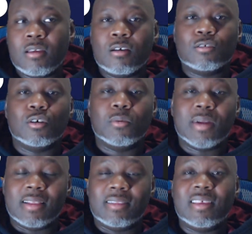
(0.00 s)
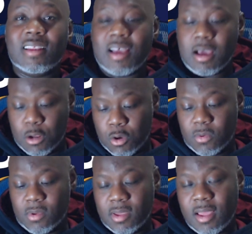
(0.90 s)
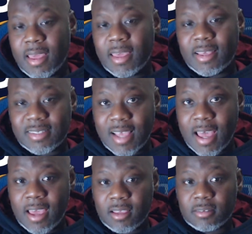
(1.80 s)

So what I did not know is that